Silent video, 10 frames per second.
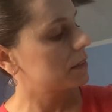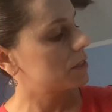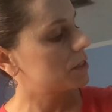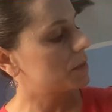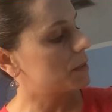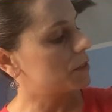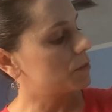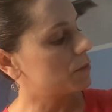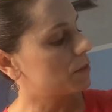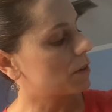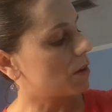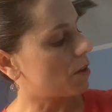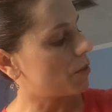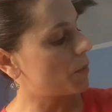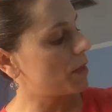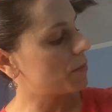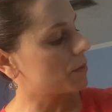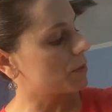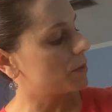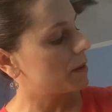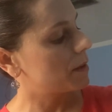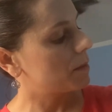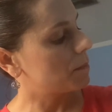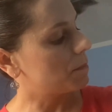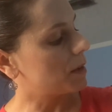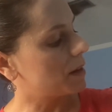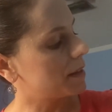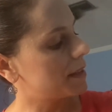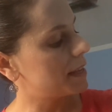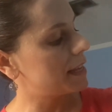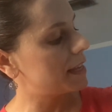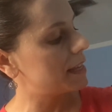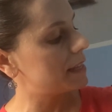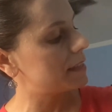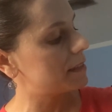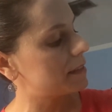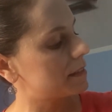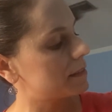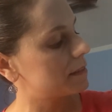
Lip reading: So I'm going to do all the way through. Monkeys.